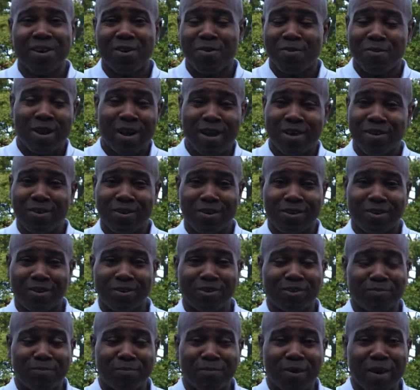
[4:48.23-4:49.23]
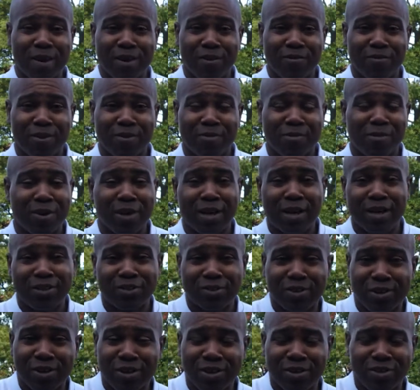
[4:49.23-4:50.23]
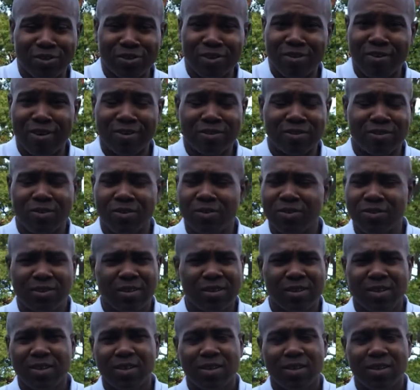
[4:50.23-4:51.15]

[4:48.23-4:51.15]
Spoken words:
whether you're going to pay off your mortgage or your insurance or all those.